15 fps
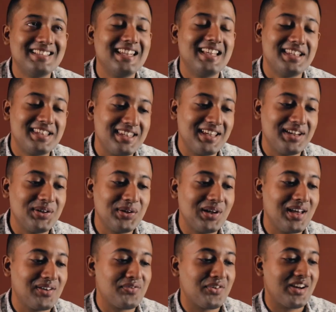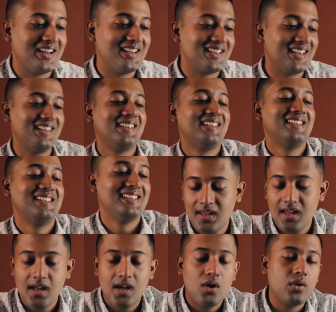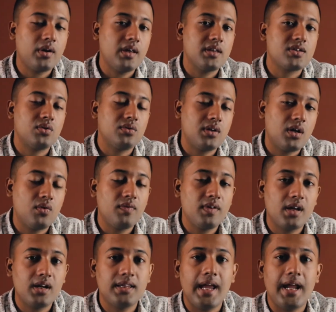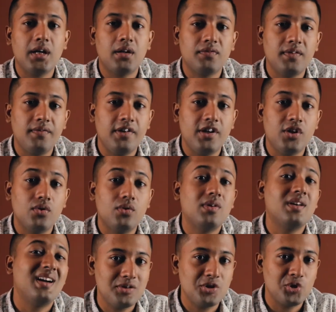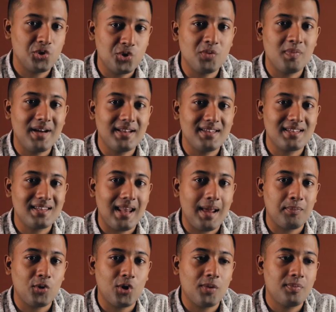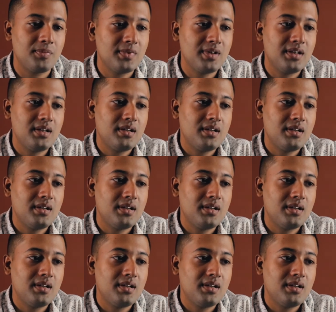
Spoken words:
Let's see. Good luck for Intel. Okay, so now we are at the end of the video. Should you buy this laptop?